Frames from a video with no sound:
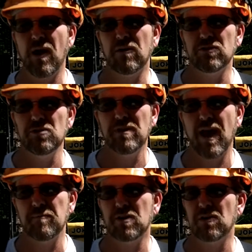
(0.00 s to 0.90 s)
out and do
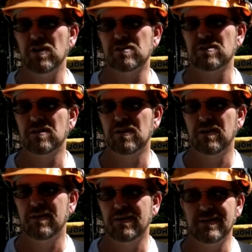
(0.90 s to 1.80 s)
that because
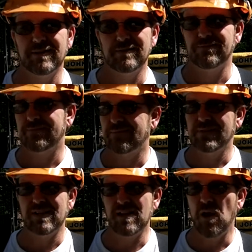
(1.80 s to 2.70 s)

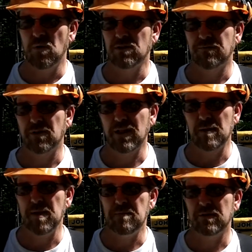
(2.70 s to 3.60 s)
it's not worth it for a lot
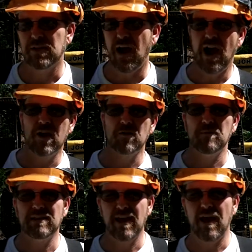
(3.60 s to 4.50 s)
of people to hire
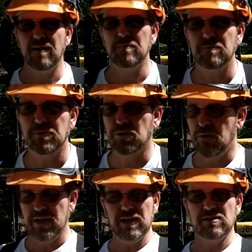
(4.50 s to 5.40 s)
them at that. But they're
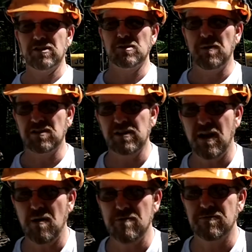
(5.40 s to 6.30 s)
already getting $6 an
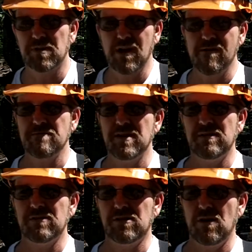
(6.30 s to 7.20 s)
hour from the
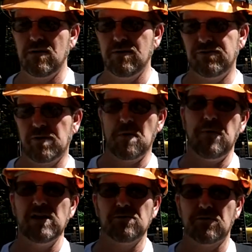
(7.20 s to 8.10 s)
government, so if someone
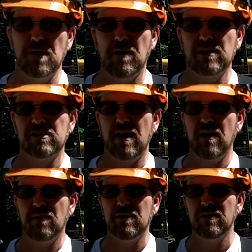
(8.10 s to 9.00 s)
pays them $3 an
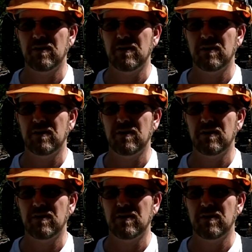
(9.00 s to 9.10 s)
hour,